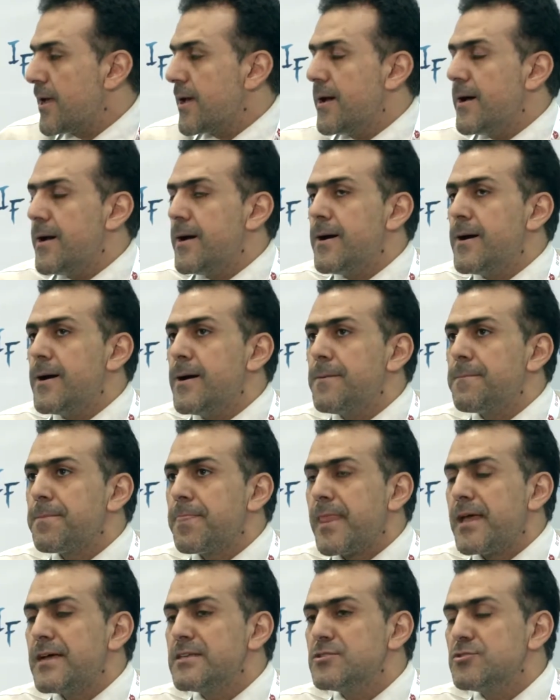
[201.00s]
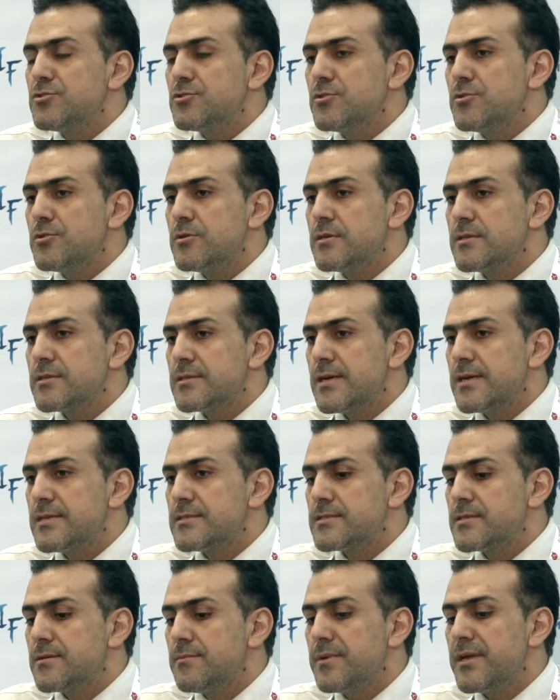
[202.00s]
As you know,
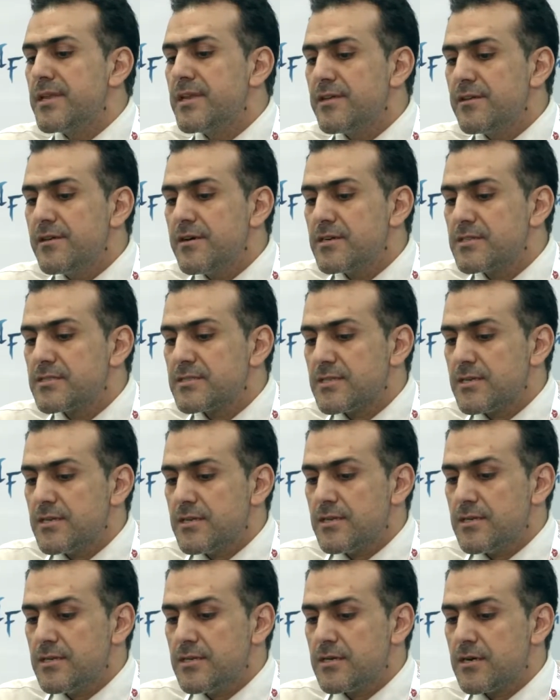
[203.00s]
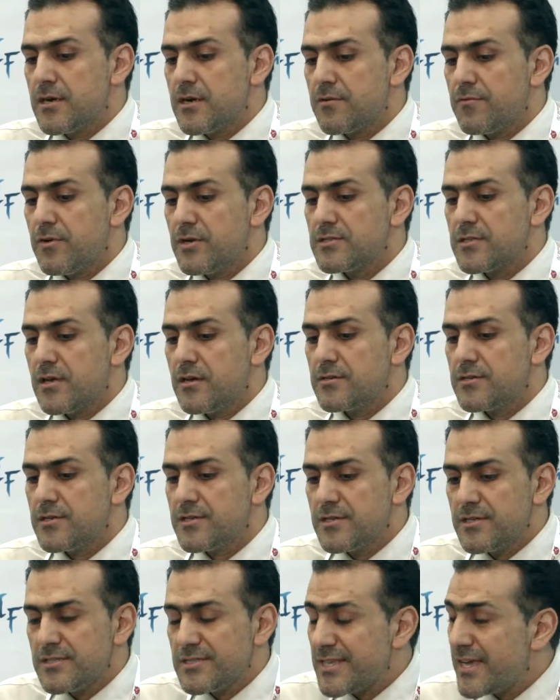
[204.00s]
that many years Iran was under
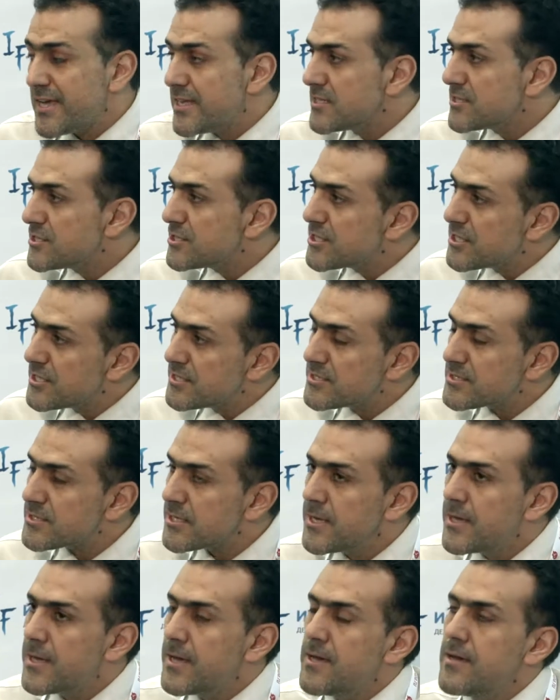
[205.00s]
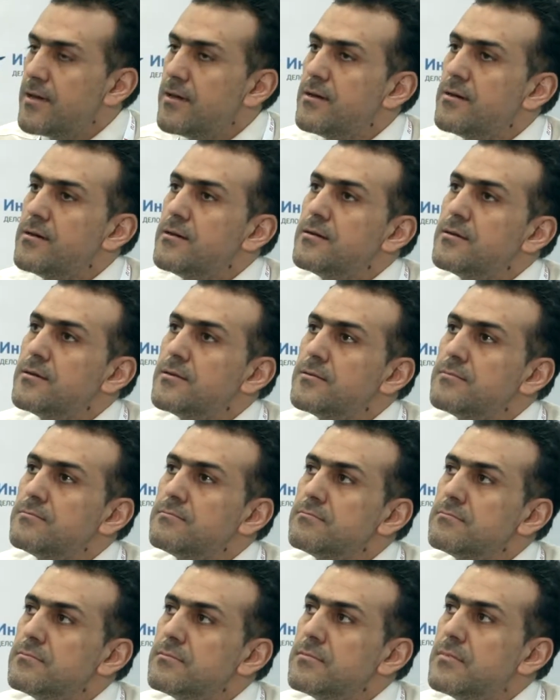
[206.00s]
the sanctions,
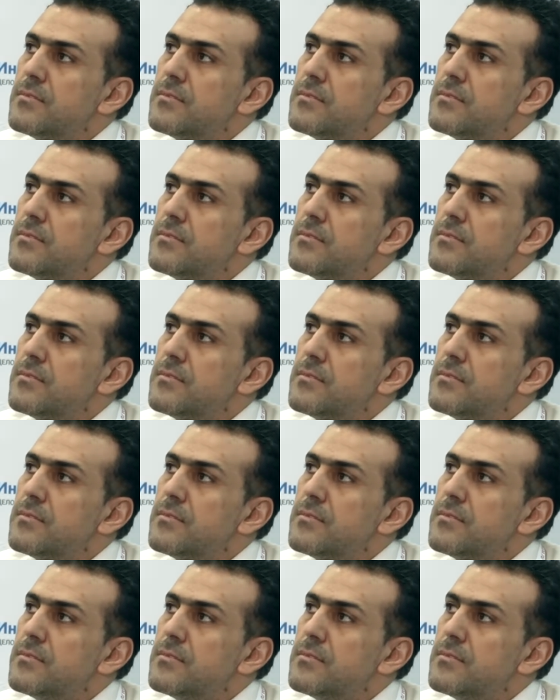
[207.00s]
and